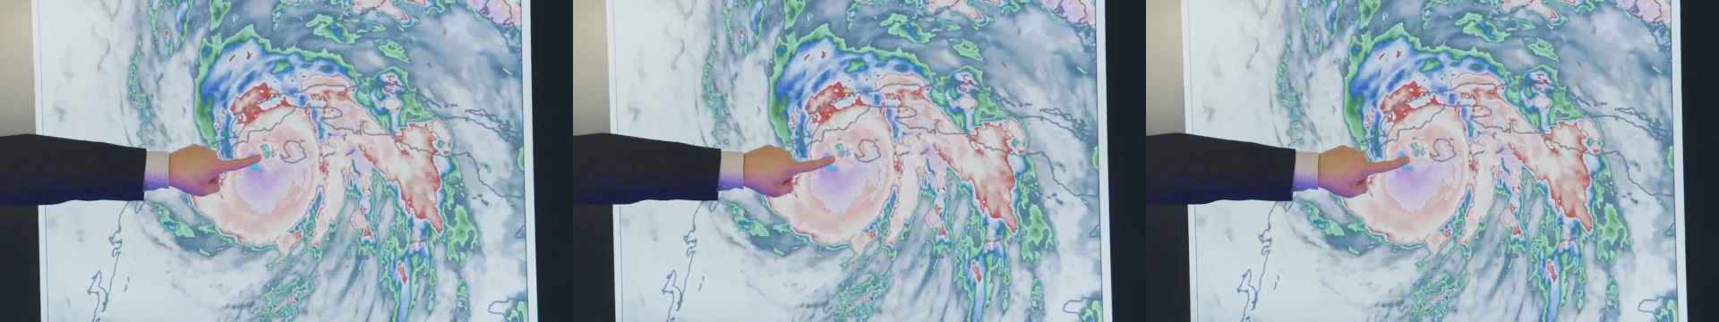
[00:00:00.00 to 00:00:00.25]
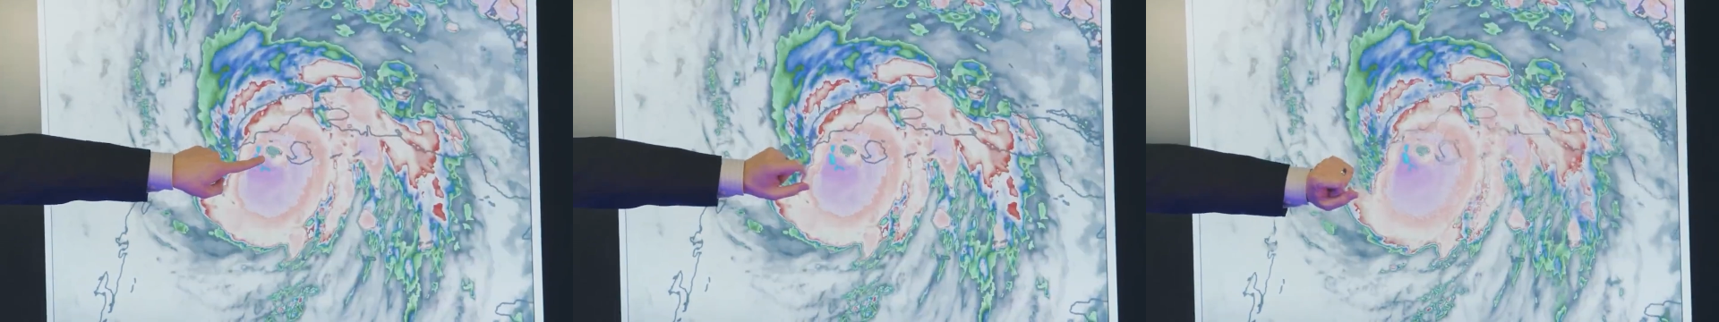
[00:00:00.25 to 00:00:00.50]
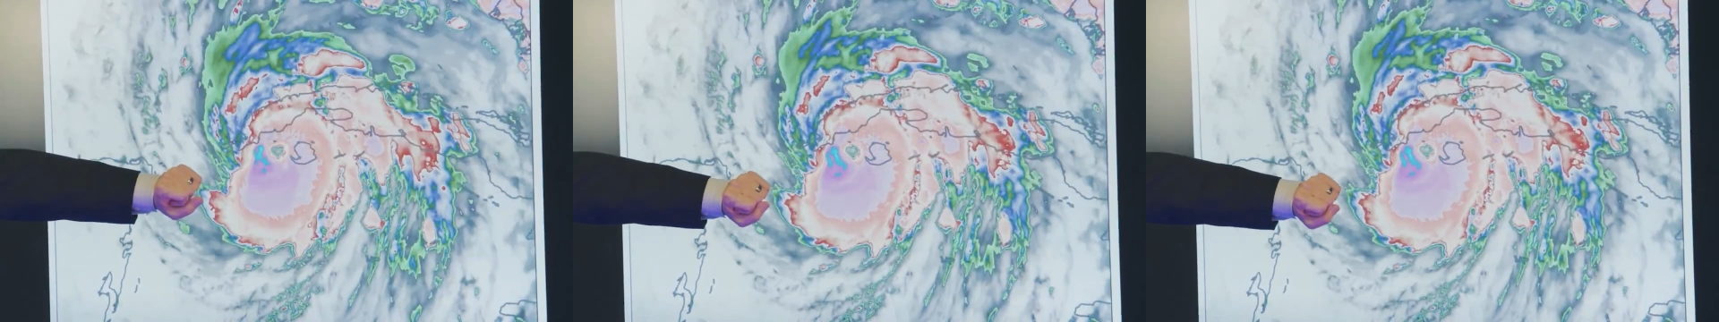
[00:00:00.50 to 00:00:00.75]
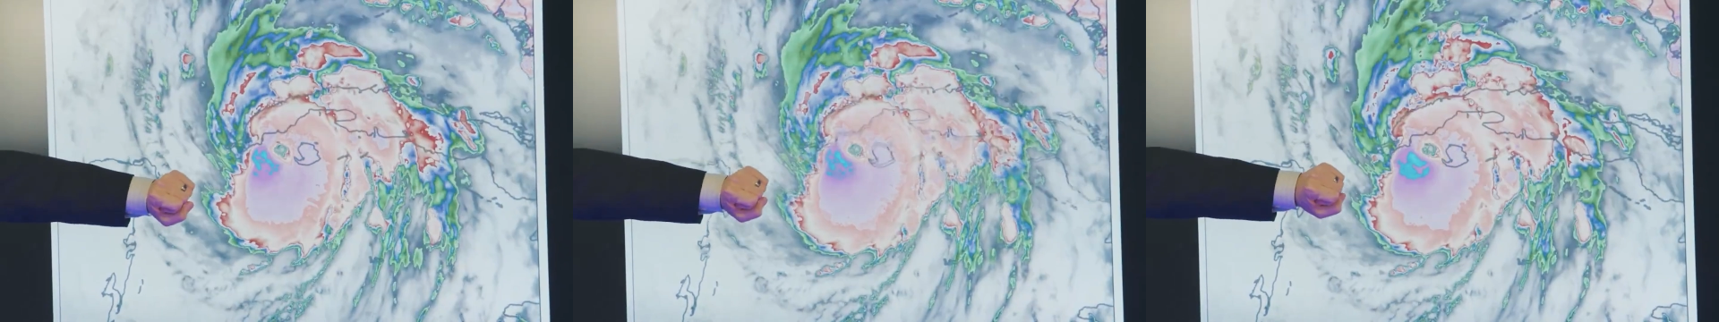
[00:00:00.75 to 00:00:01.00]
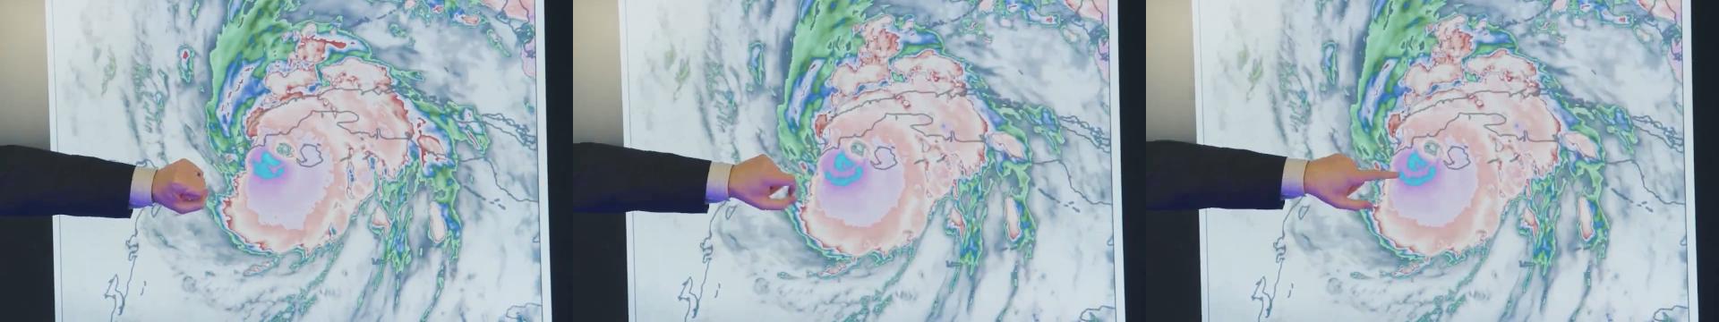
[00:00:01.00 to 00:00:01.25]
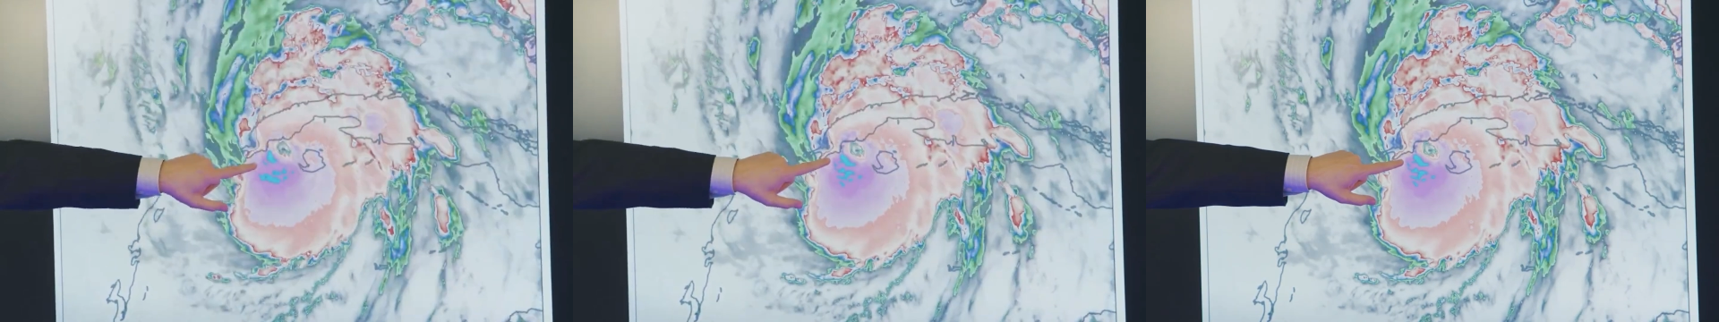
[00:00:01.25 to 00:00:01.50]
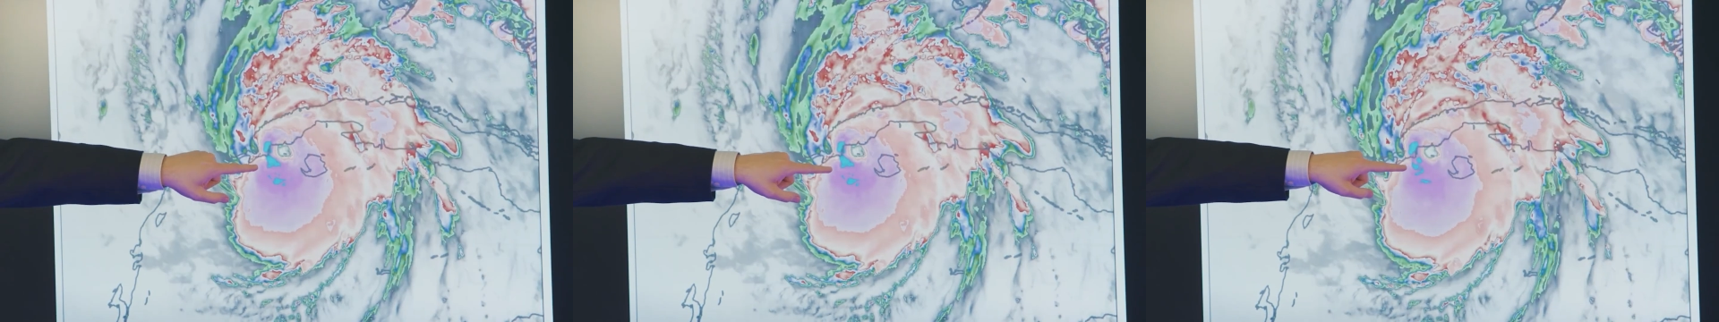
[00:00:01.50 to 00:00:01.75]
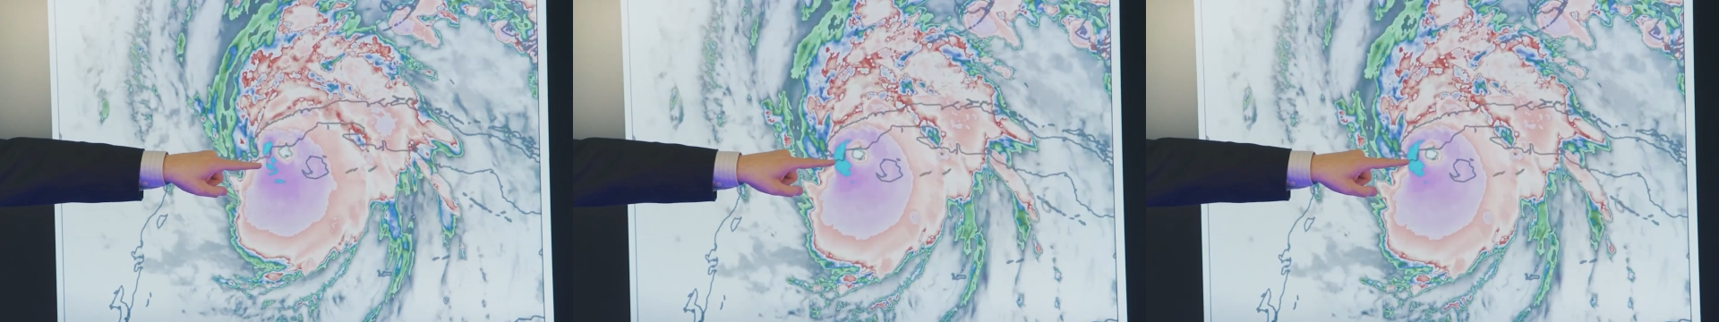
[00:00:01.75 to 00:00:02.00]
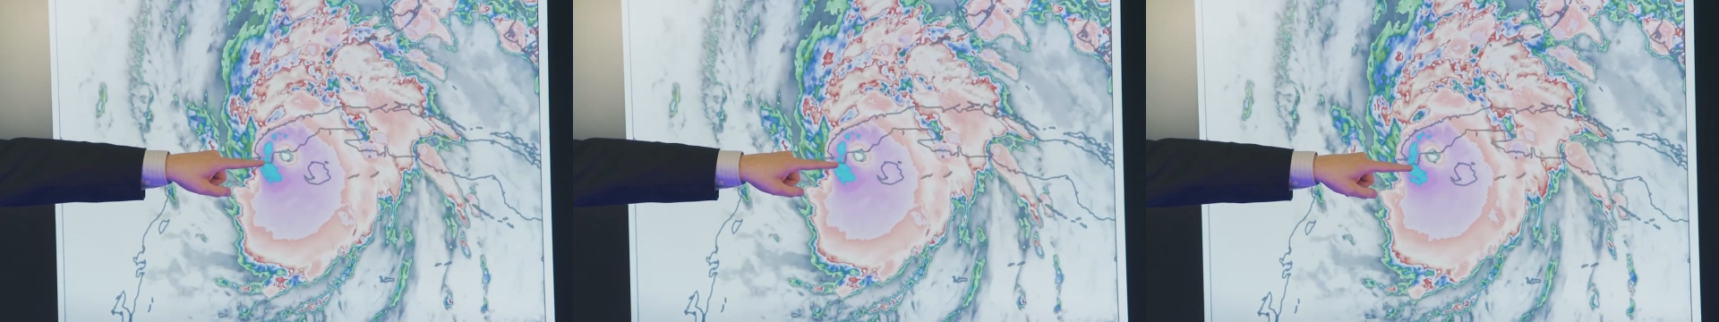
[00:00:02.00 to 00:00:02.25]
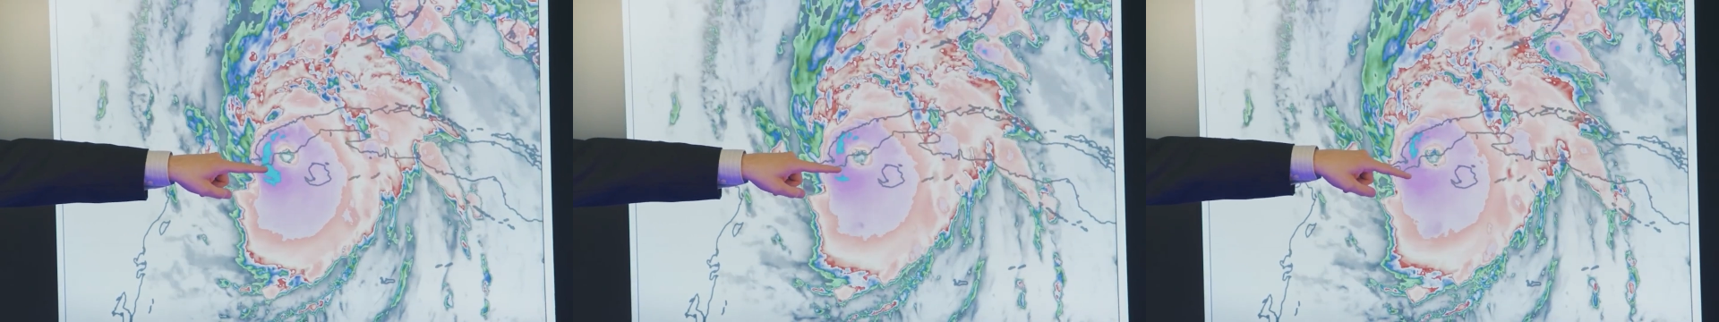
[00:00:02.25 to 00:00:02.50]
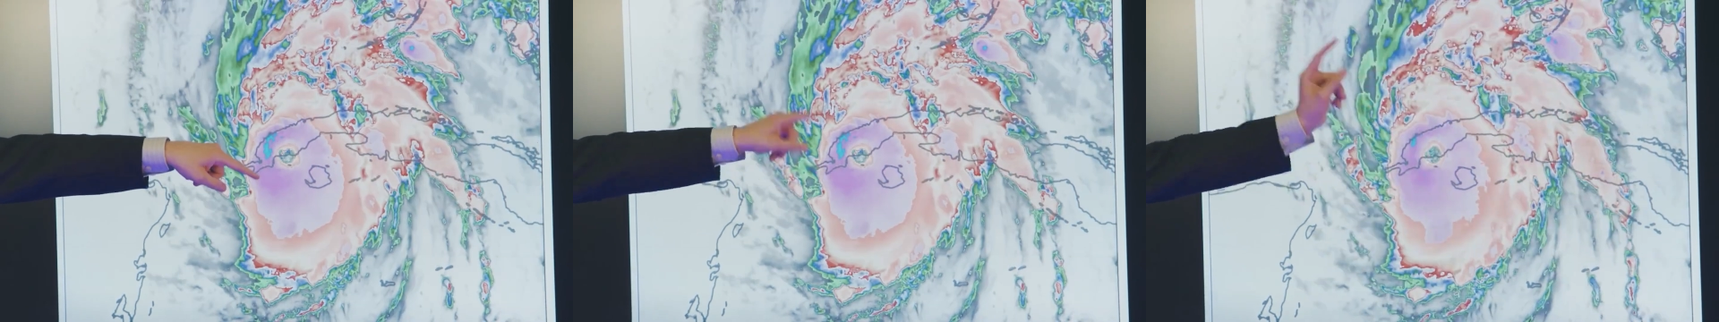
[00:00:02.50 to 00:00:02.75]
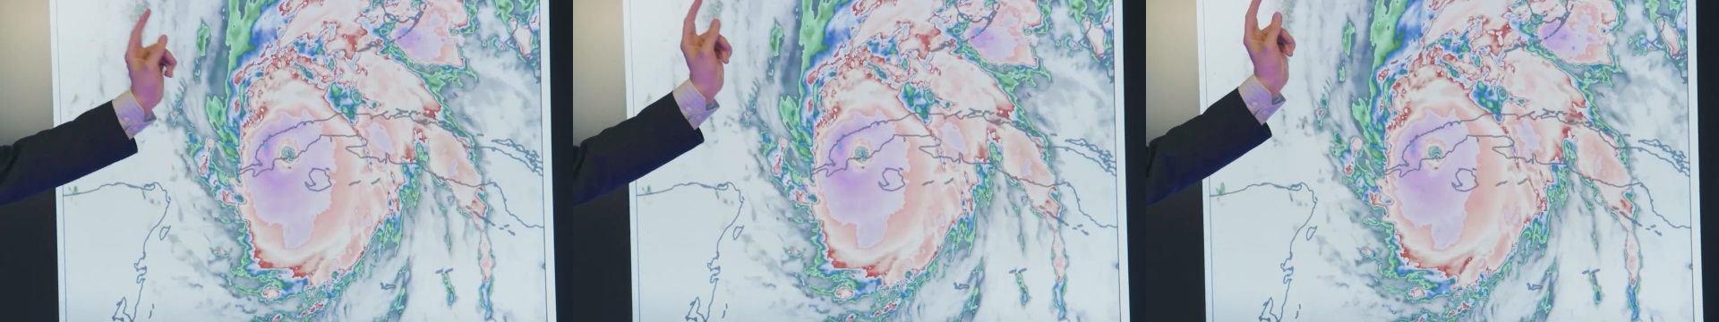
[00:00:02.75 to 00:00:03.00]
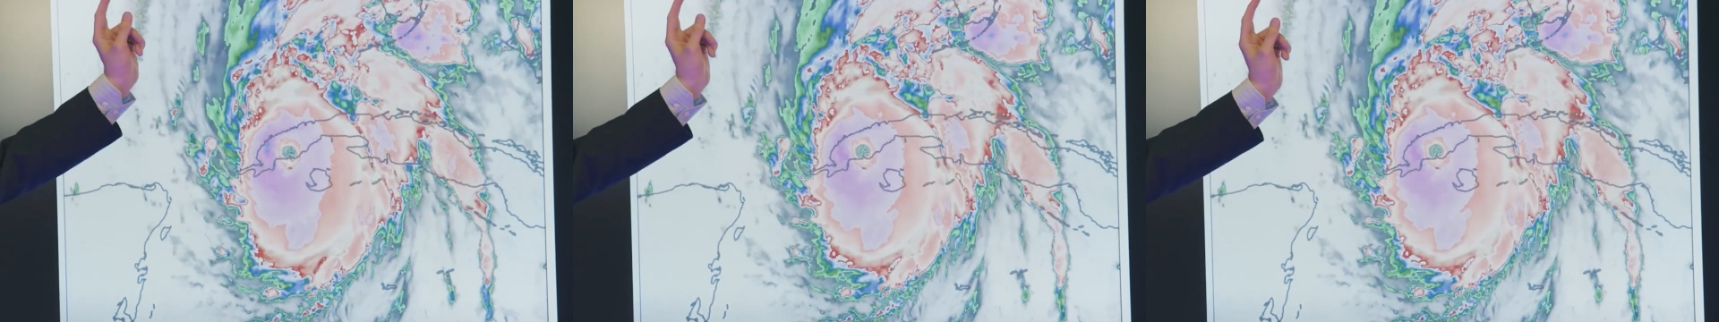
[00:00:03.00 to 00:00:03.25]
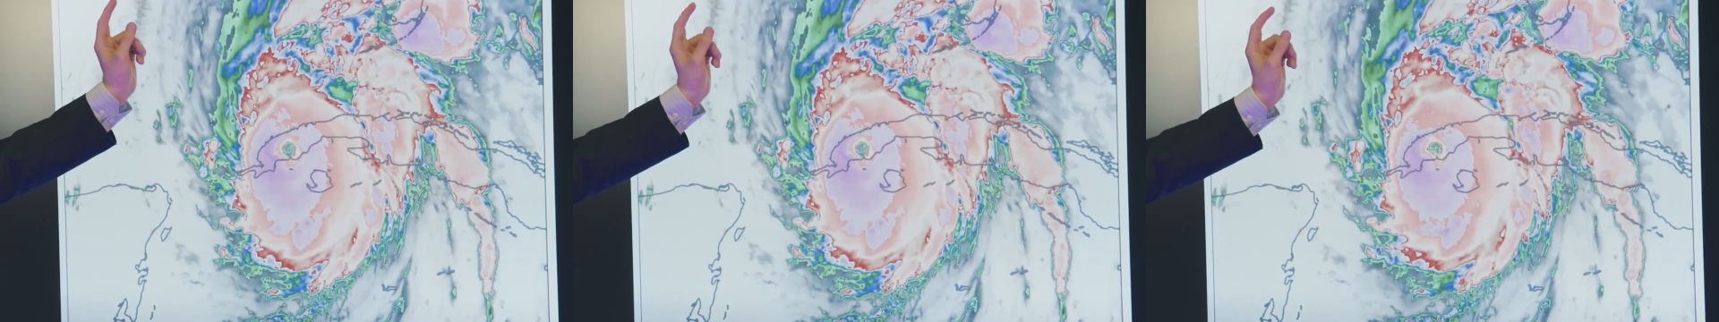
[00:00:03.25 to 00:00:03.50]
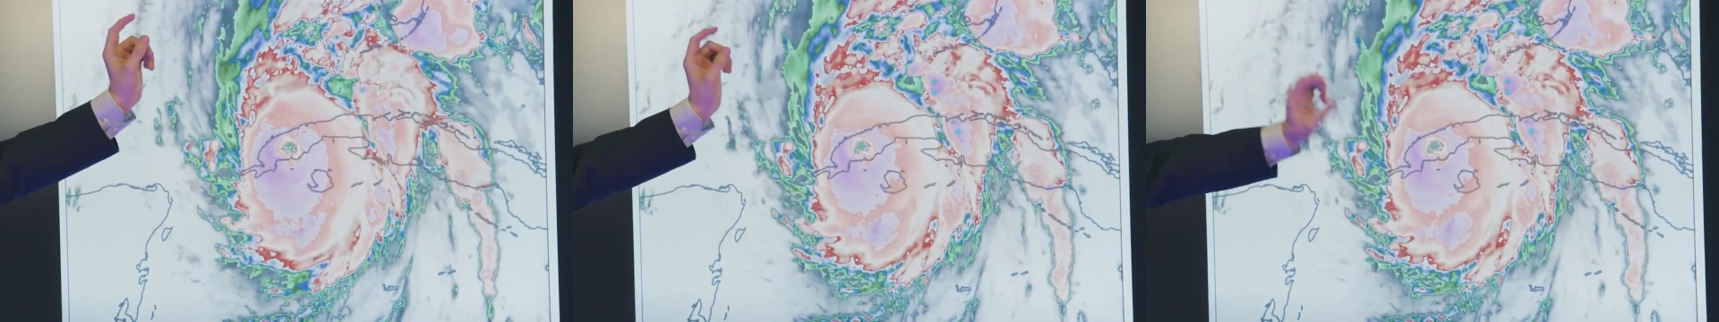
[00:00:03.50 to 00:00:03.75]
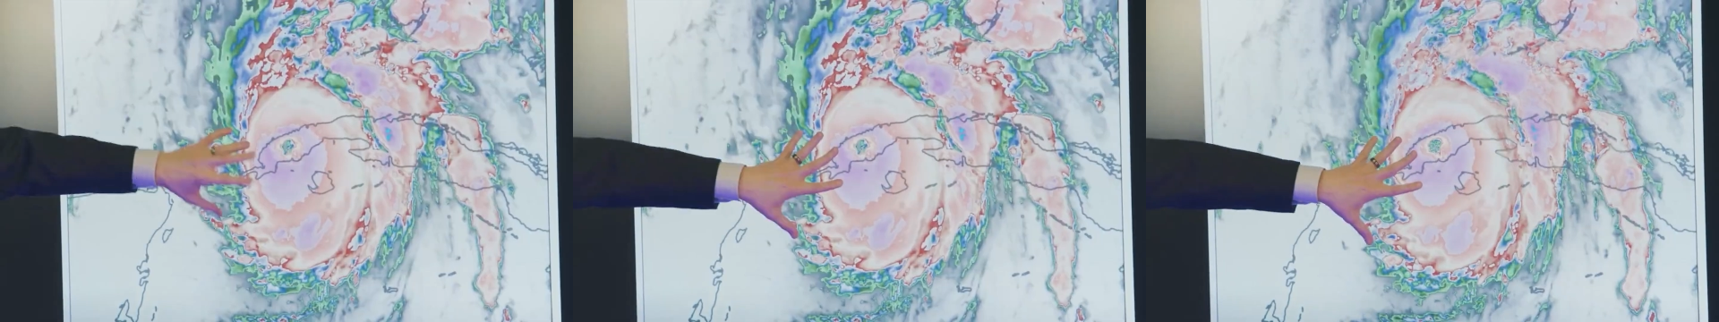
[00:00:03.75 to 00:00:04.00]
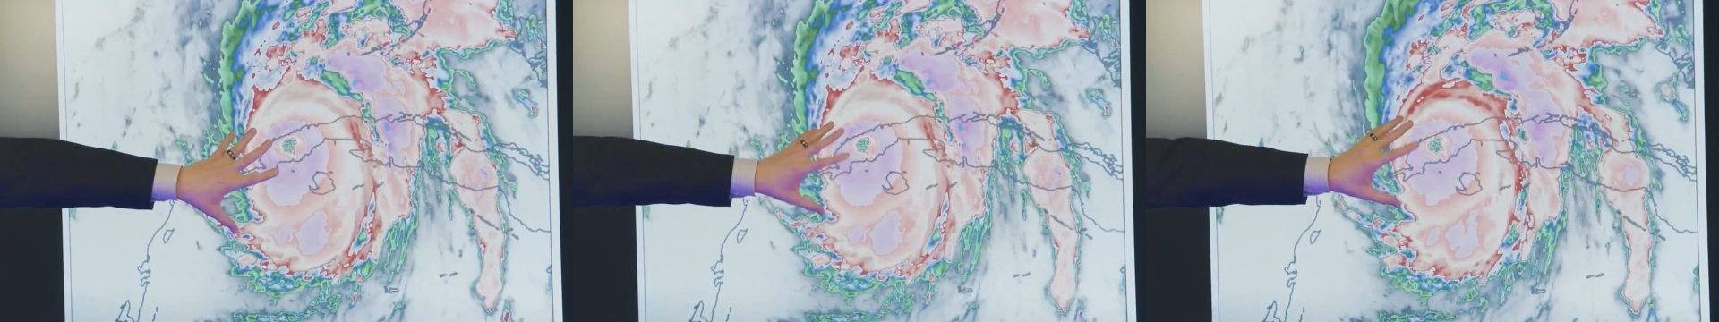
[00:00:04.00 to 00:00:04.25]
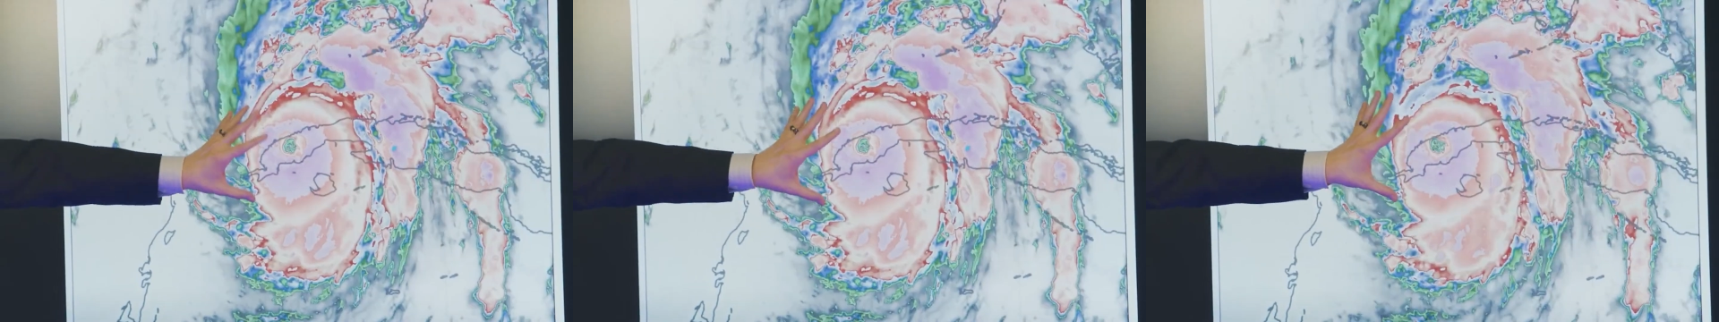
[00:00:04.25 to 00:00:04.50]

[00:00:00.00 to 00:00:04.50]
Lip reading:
Nobody's mouth can be seen.